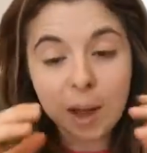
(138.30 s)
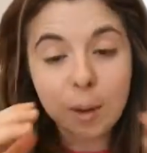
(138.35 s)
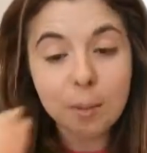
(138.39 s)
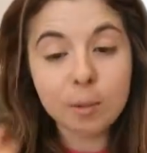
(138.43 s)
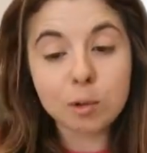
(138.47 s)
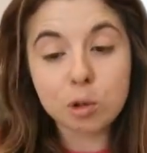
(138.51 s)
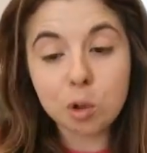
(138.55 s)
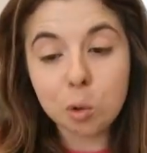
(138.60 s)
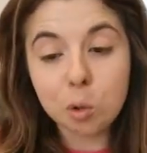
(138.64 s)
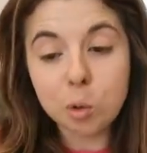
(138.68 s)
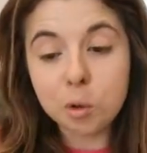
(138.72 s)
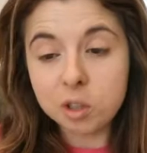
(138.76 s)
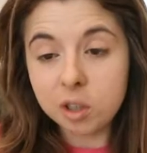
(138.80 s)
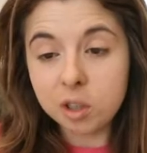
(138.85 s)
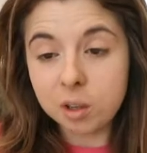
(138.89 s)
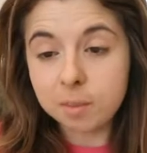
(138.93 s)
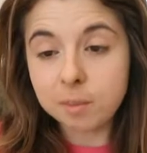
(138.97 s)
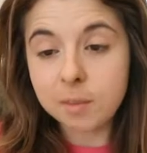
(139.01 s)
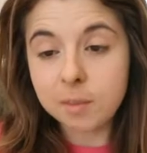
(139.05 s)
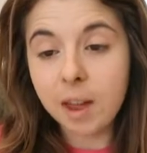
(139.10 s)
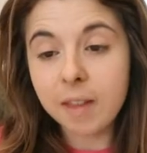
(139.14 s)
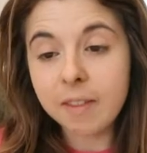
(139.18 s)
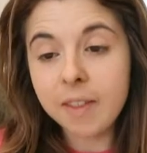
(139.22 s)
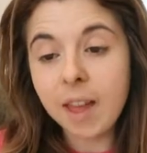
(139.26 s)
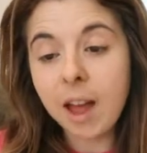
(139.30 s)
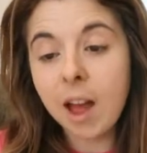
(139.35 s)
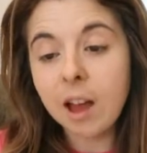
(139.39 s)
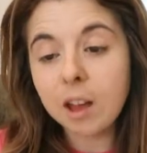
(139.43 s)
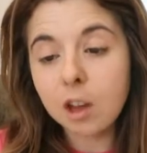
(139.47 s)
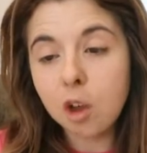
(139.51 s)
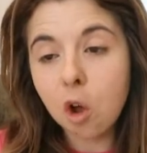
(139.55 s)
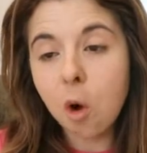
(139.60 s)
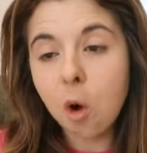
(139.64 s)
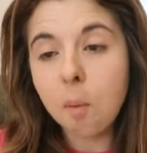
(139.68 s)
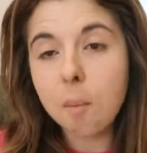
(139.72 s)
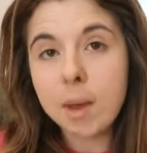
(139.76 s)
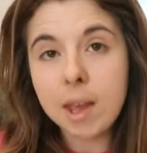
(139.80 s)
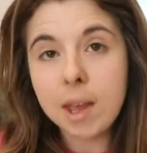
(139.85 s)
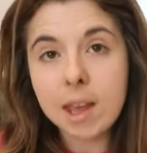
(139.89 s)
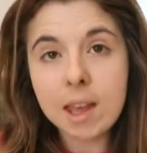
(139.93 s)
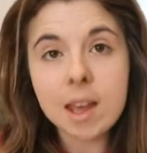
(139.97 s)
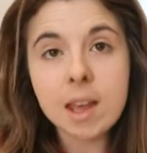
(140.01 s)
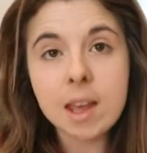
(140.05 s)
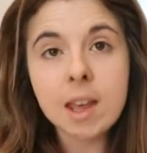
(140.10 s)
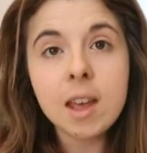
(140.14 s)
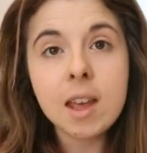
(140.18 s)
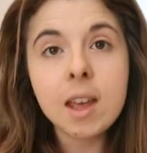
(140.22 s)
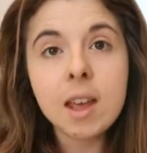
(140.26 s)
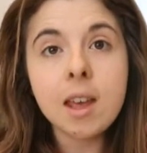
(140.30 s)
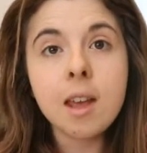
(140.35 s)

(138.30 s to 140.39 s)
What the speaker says: was awesome. And that got me